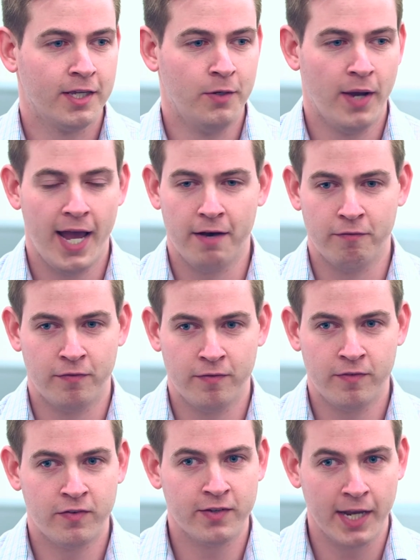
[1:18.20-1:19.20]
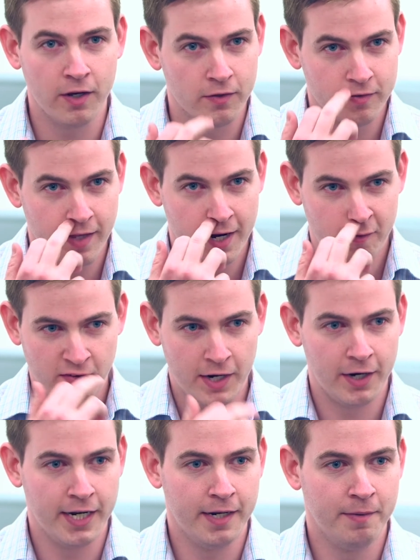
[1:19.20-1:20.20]
You have skills that are
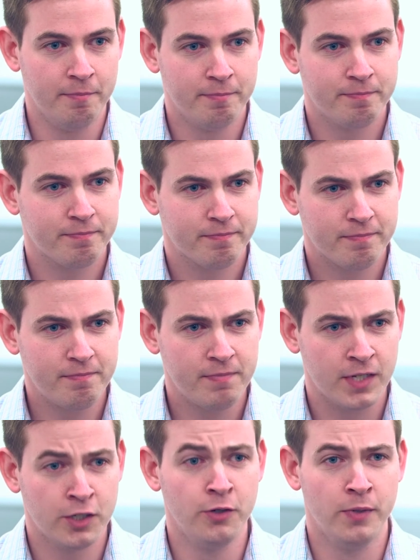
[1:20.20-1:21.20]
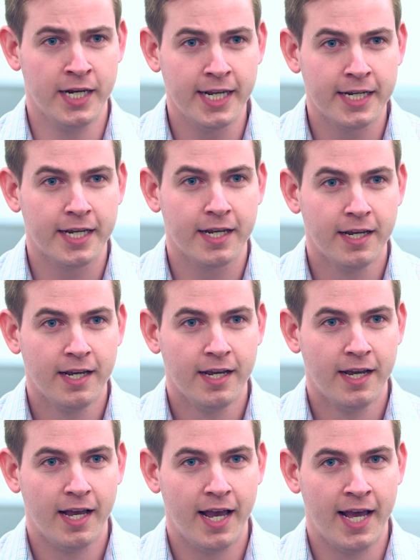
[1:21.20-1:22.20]
very unique,
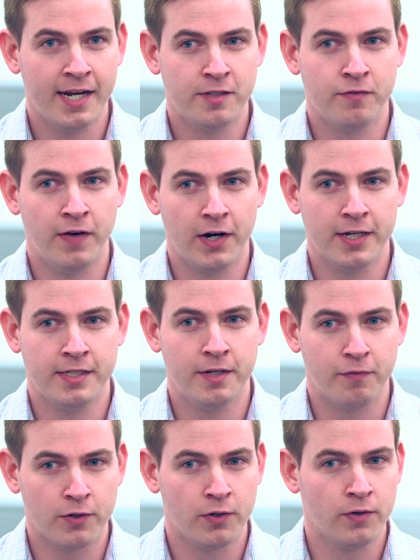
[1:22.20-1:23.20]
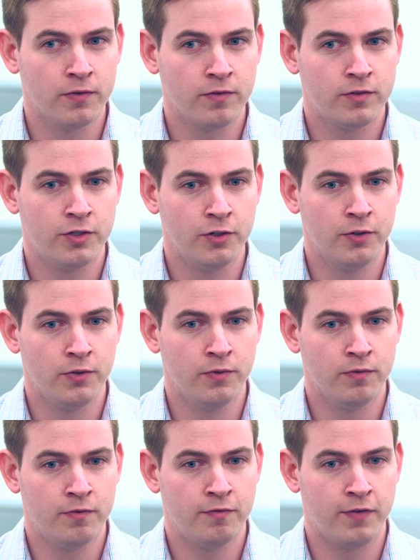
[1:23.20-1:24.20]
and it's very difficult
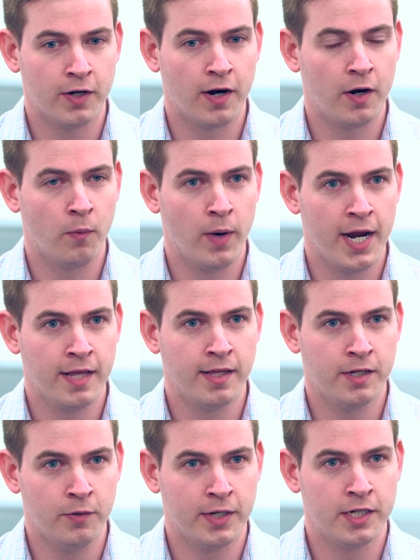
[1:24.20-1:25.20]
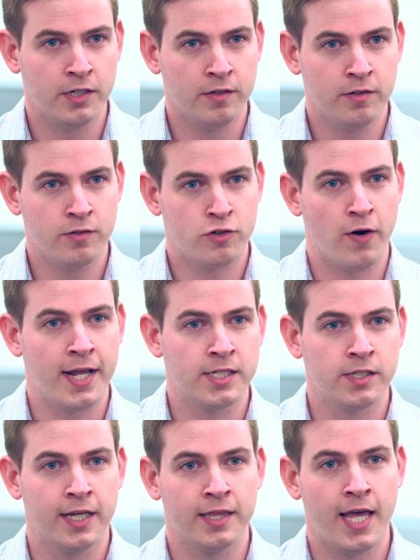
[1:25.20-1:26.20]
to figure out a way that you can
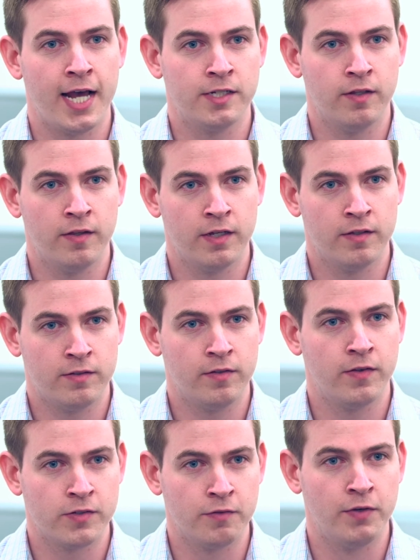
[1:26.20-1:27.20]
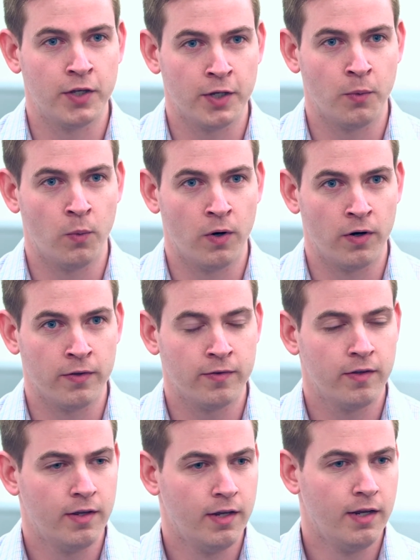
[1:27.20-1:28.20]
translate that to the civilian world.
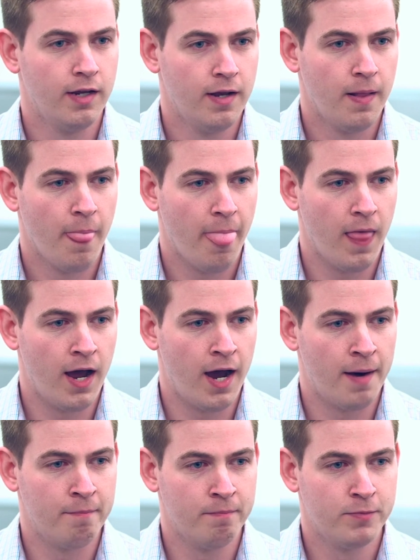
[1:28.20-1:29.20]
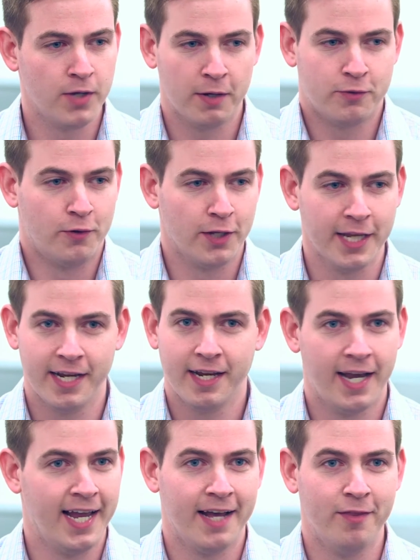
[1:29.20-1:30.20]
So I was really,
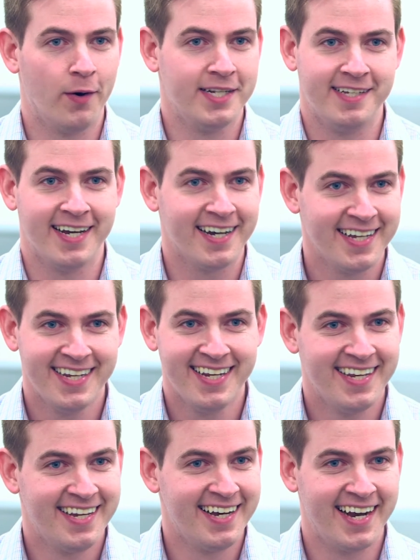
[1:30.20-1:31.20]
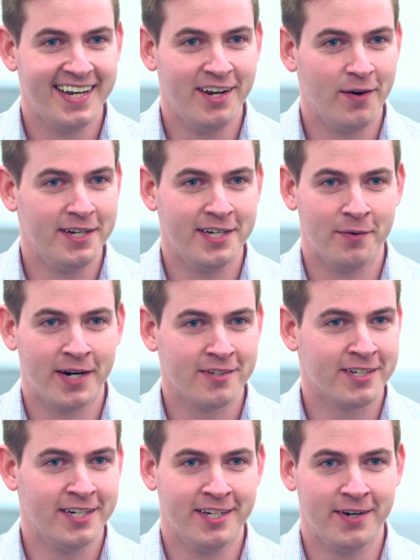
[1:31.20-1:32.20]
I had no idea. I had no idea what I
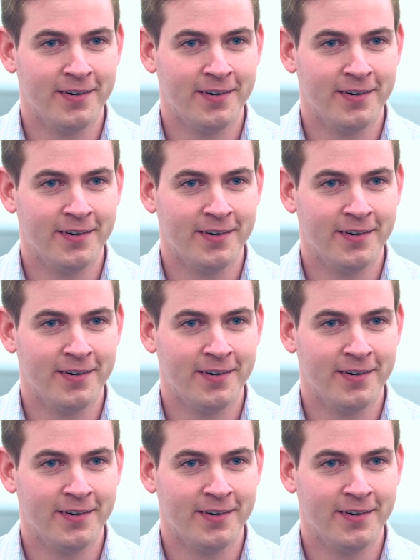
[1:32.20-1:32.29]
was going